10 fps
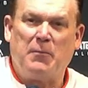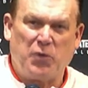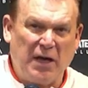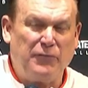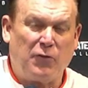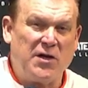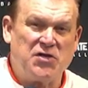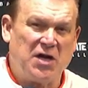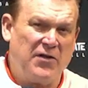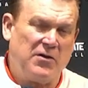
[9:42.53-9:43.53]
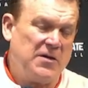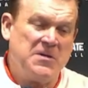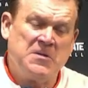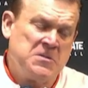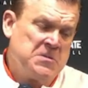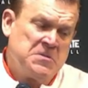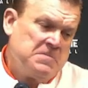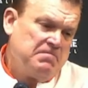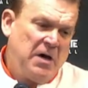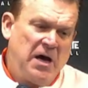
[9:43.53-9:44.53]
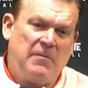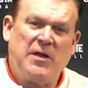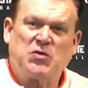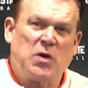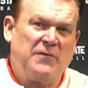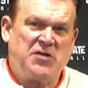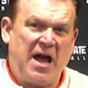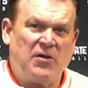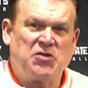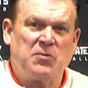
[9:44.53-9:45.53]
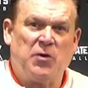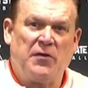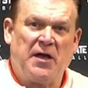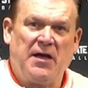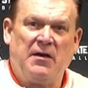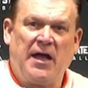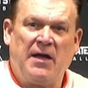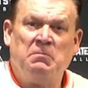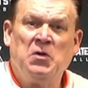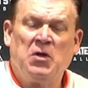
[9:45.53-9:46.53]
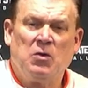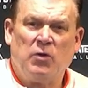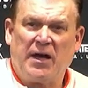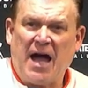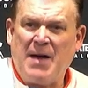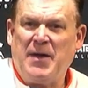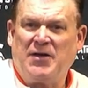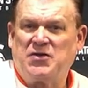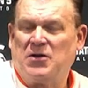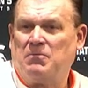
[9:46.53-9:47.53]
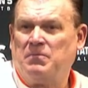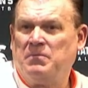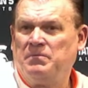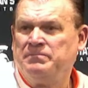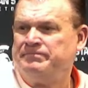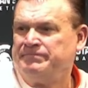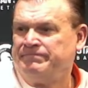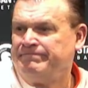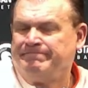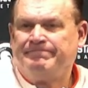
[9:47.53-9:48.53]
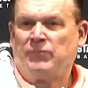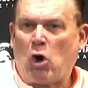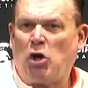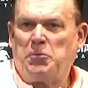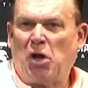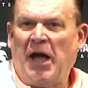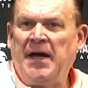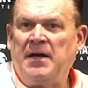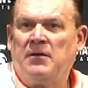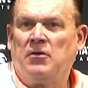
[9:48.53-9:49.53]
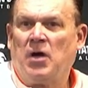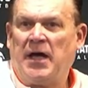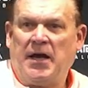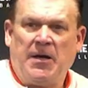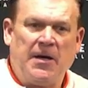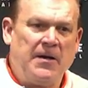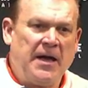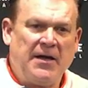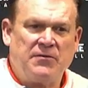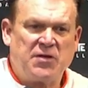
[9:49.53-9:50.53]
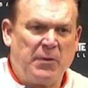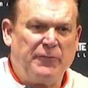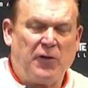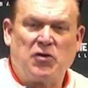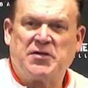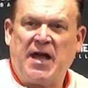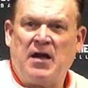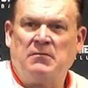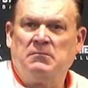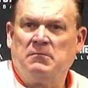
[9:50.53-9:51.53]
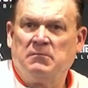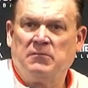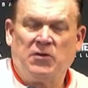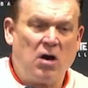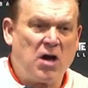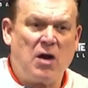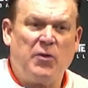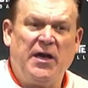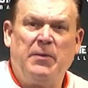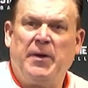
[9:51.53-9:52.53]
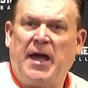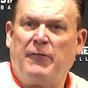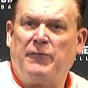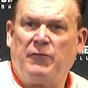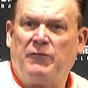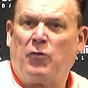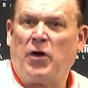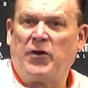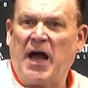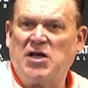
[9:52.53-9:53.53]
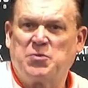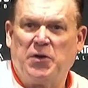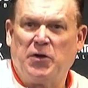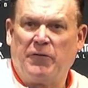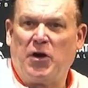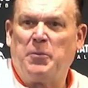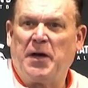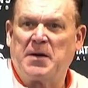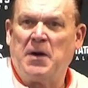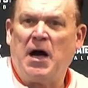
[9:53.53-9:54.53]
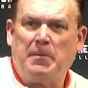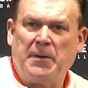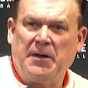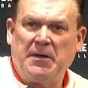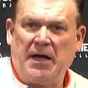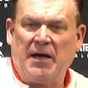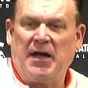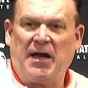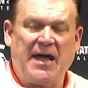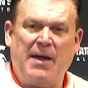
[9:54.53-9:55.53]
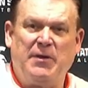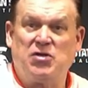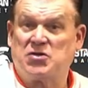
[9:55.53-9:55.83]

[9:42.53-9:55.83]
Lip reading: And when a guy makes a hard play and somebody falls down, doggone it, we need to have four other guys sprinting over there to pick him up. And it can't be just in practice; it's got to be all the time.